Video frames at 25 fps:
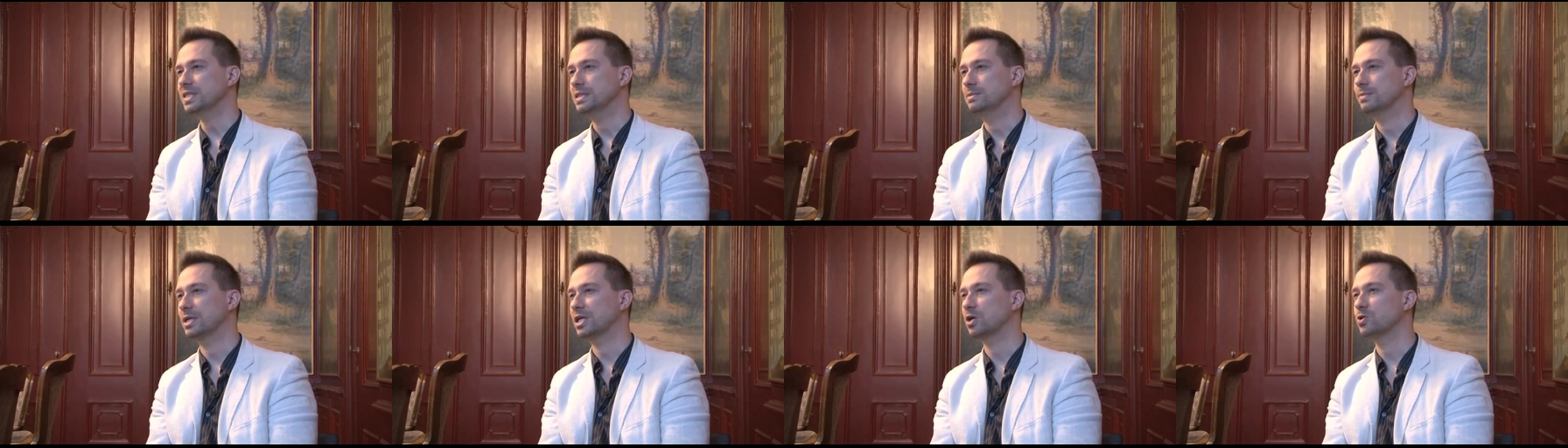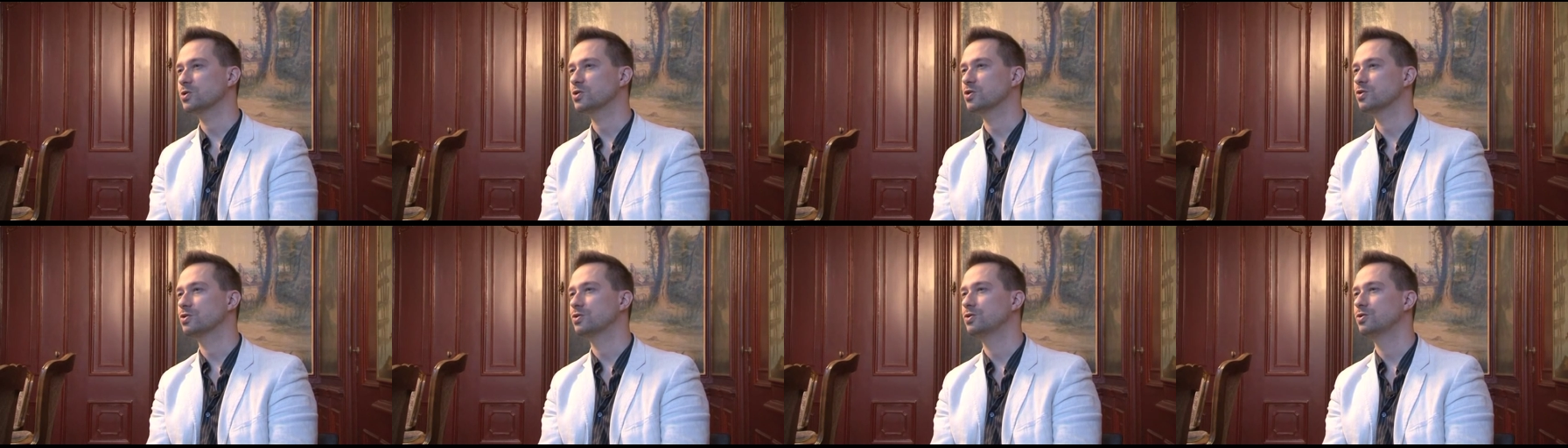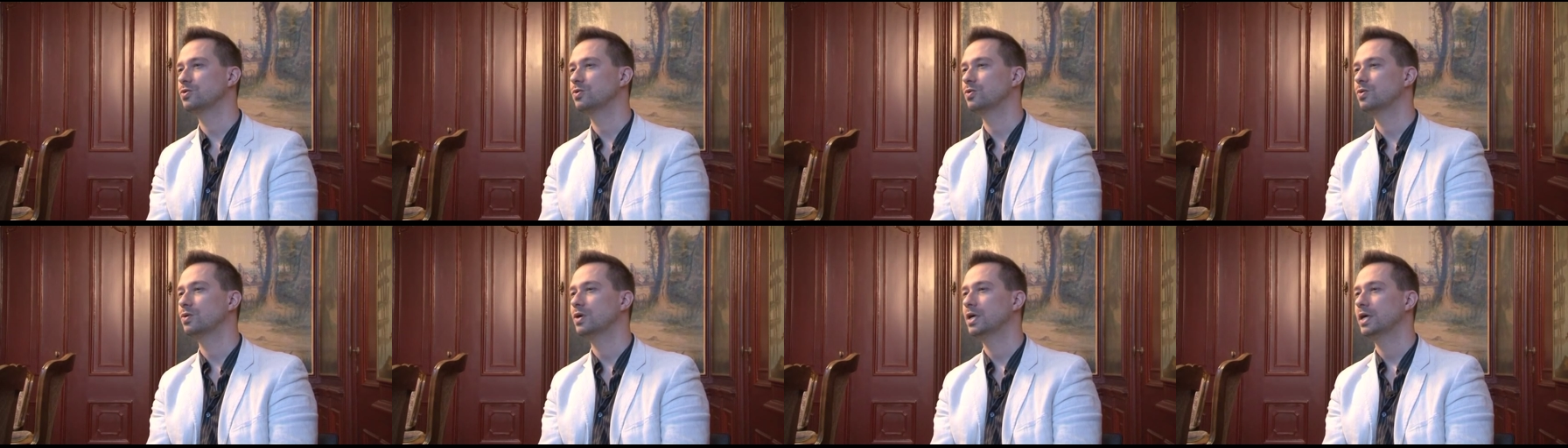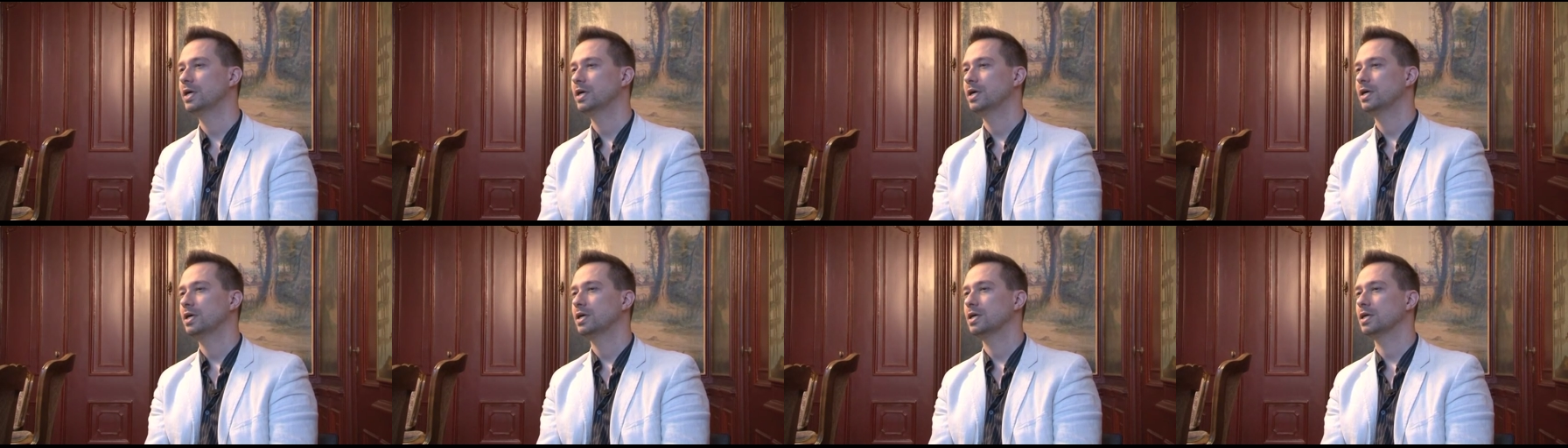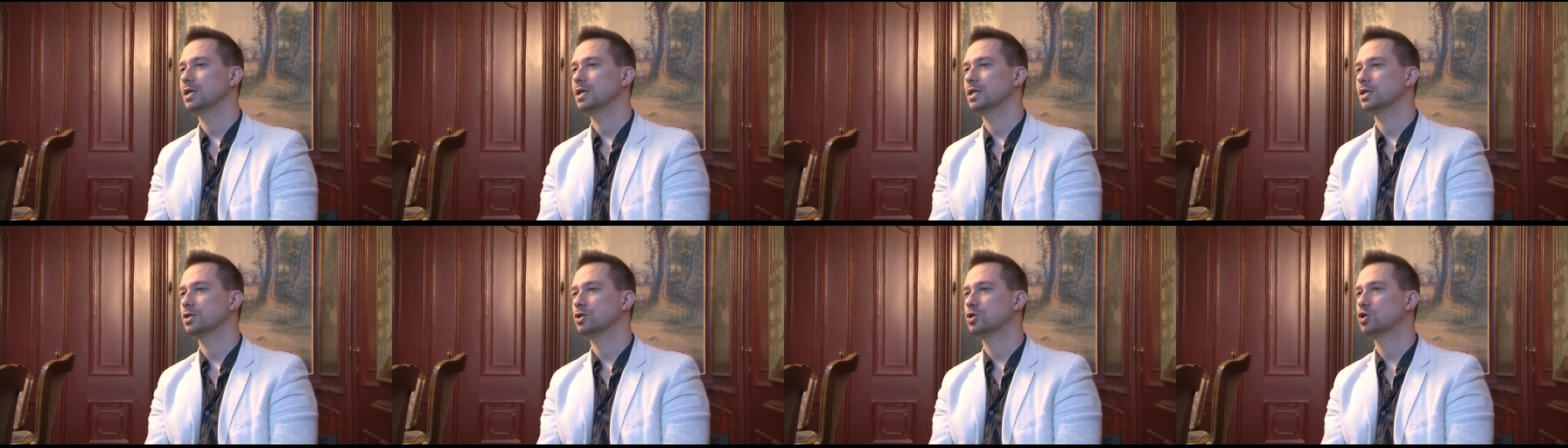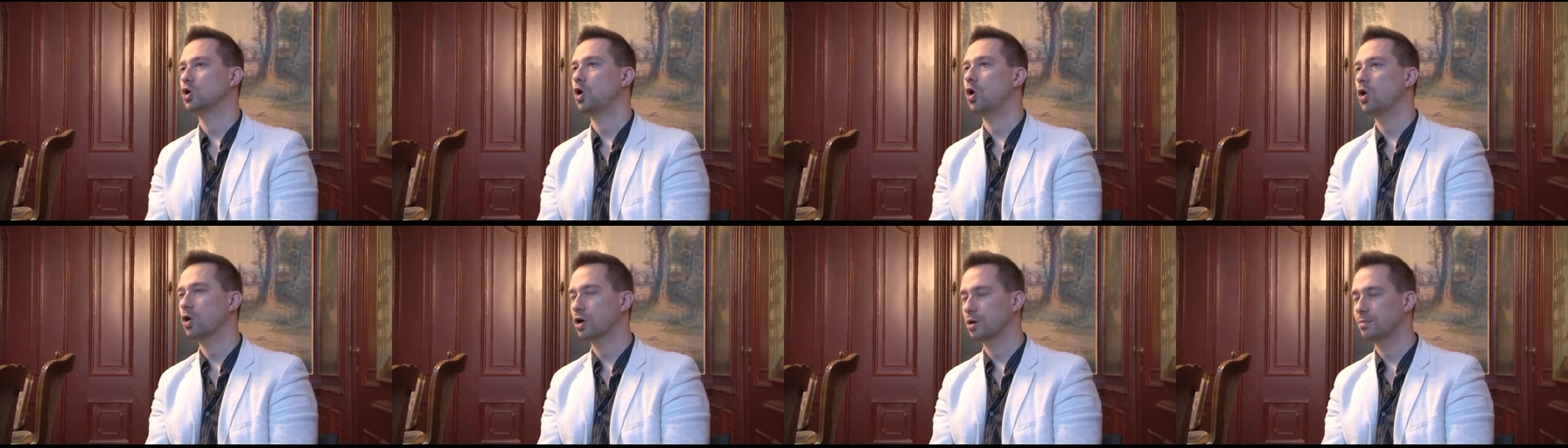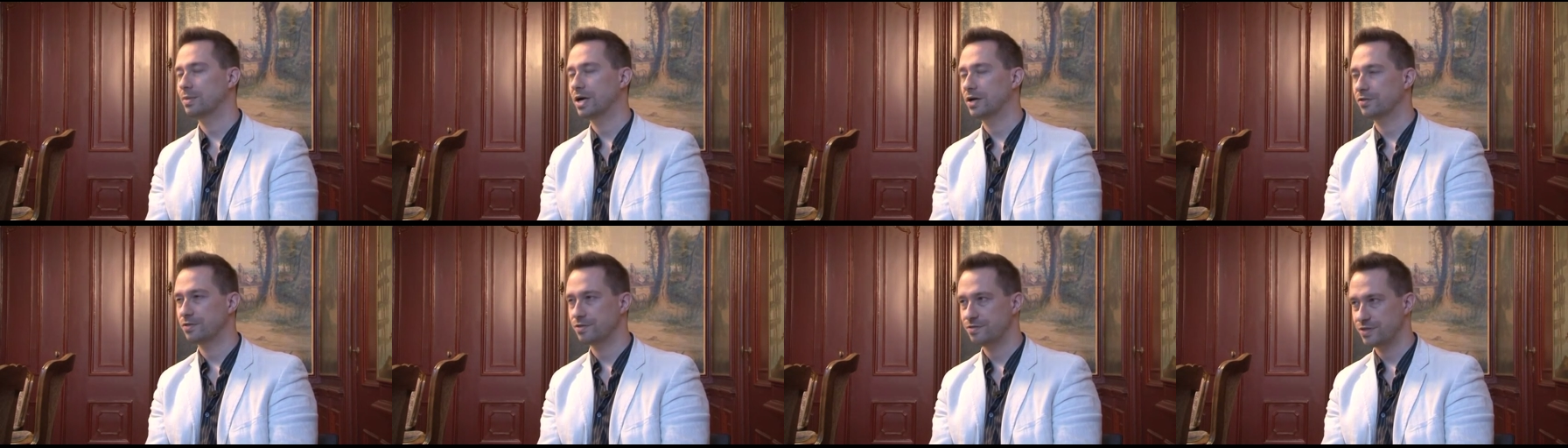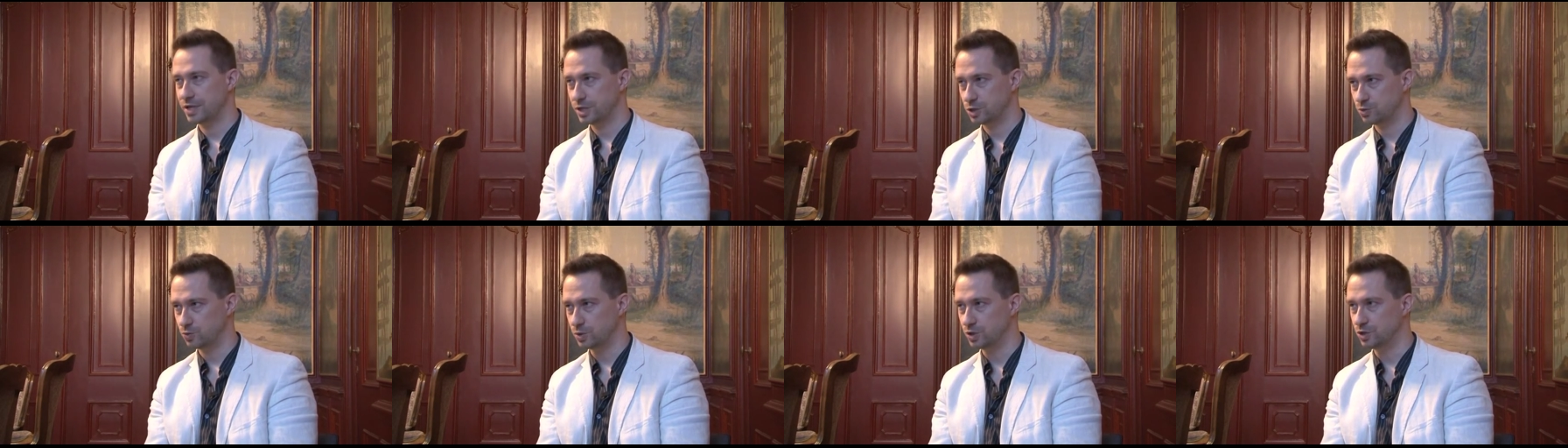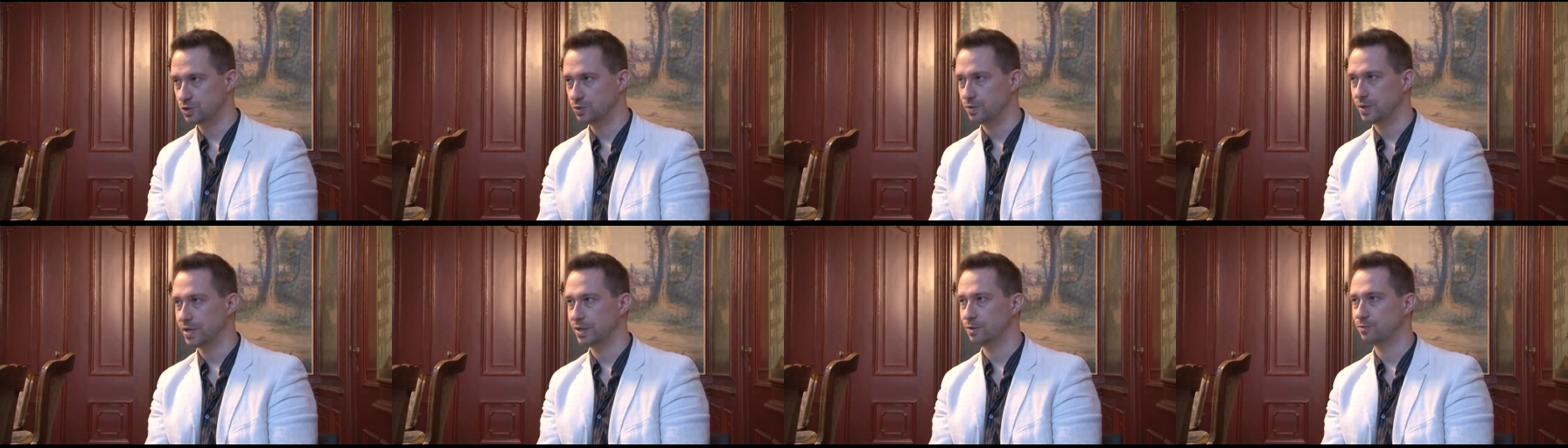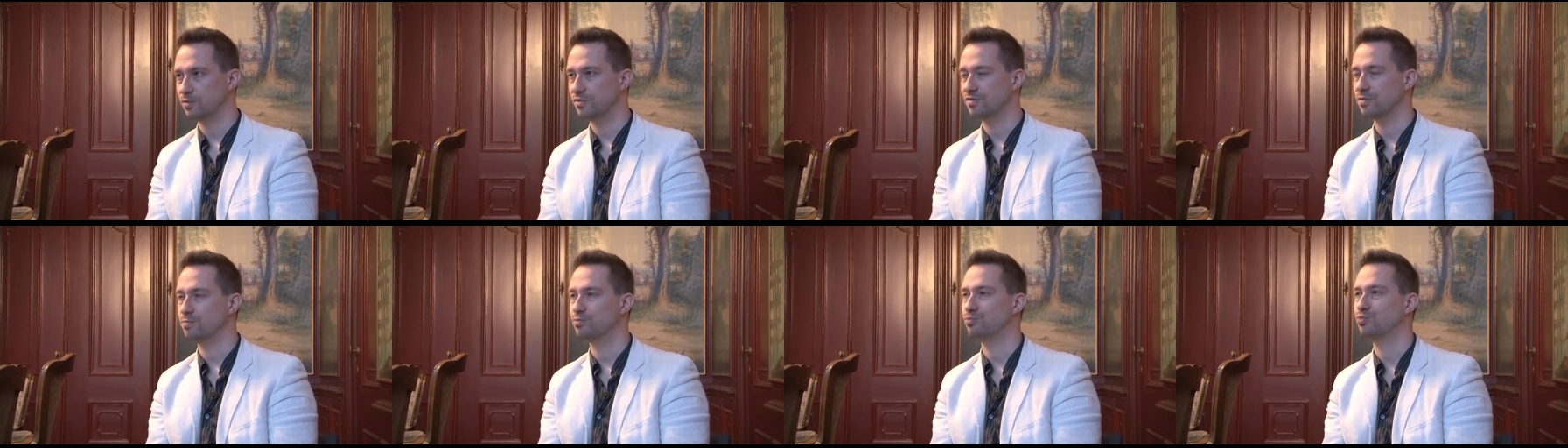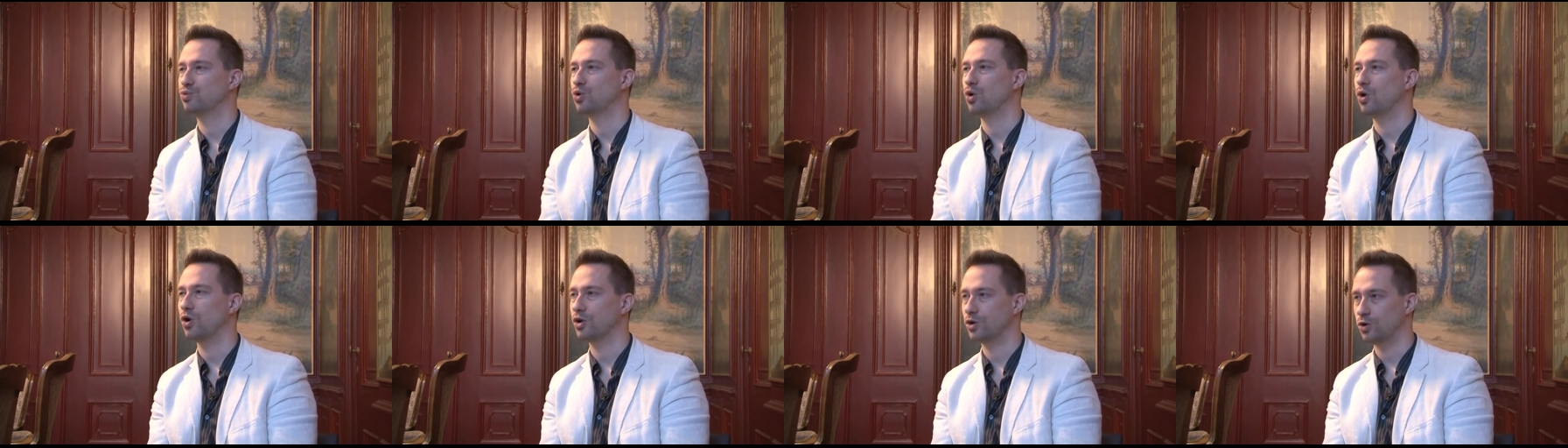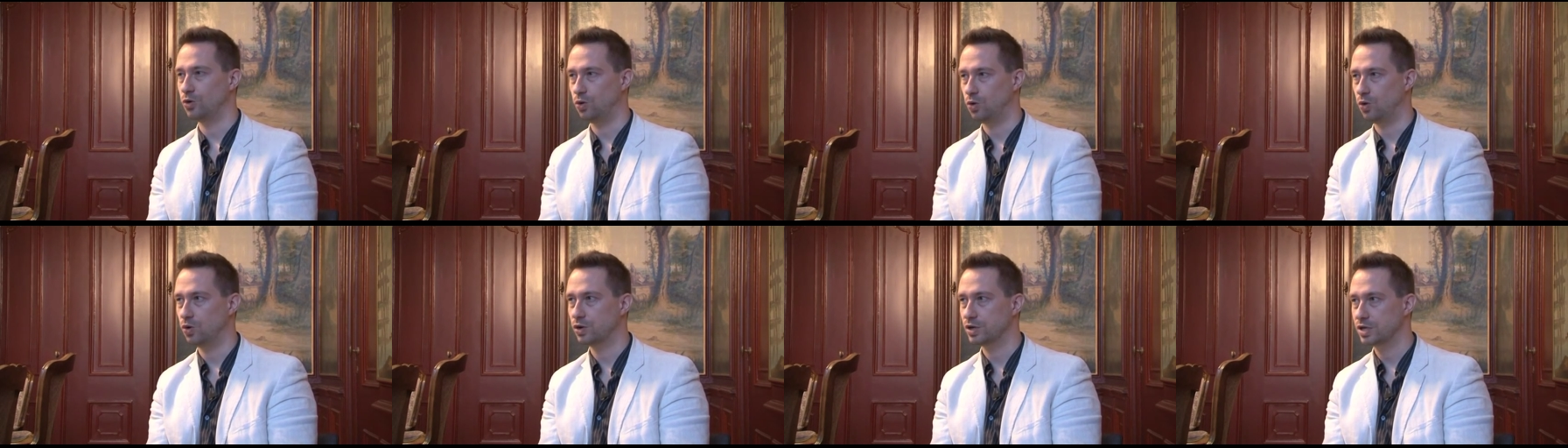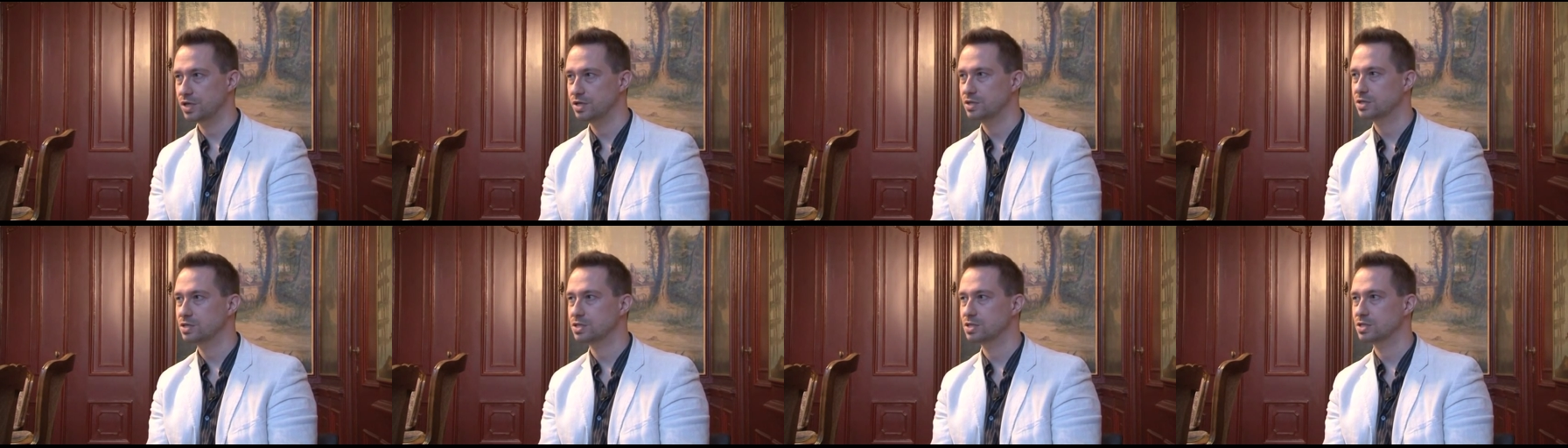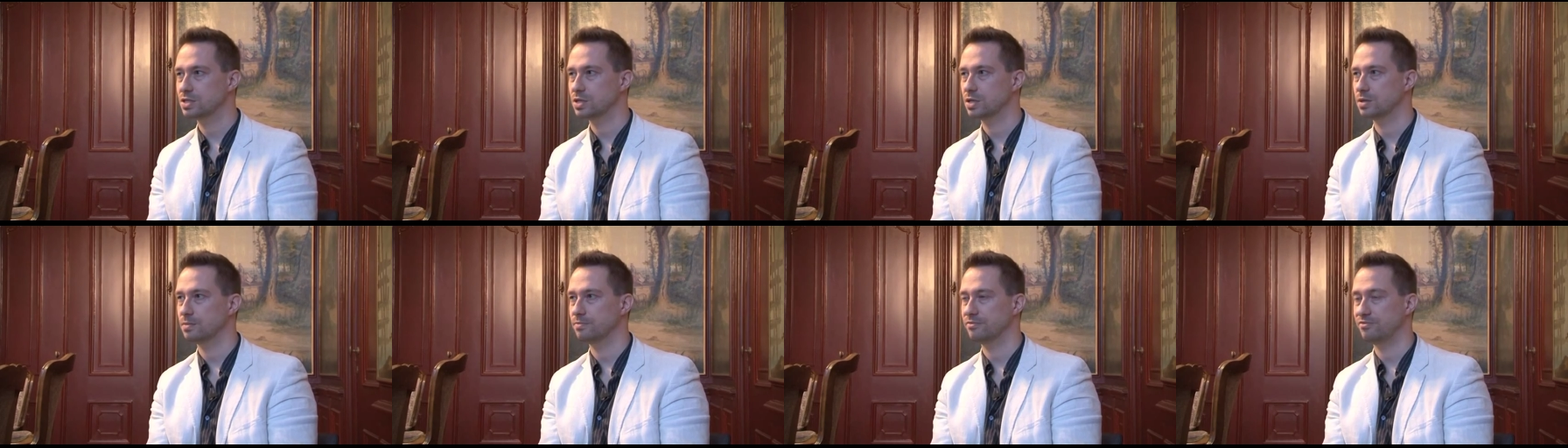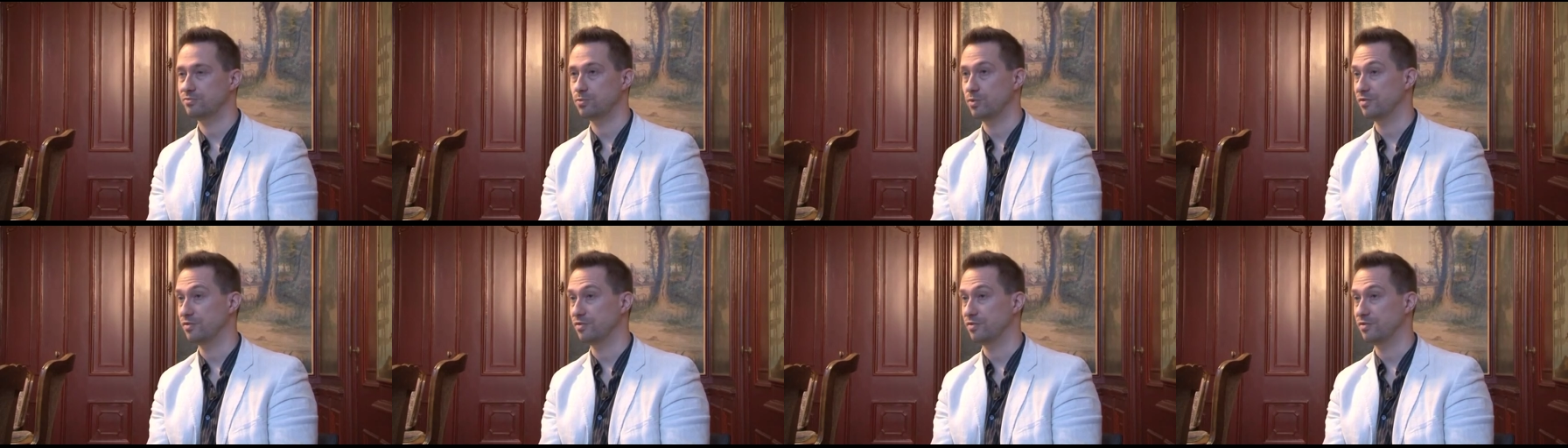but also to uh, talk about the things we're doing with a broader audience, um,